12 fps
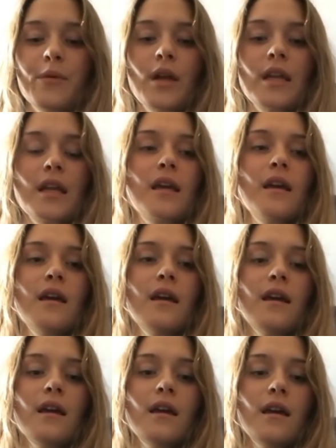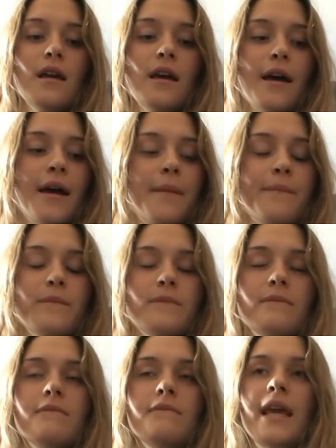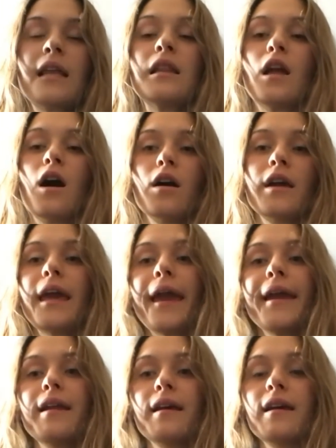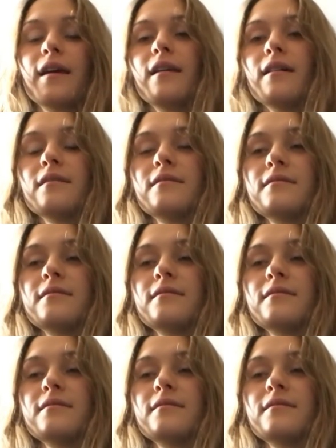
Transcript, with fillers: pretty elongated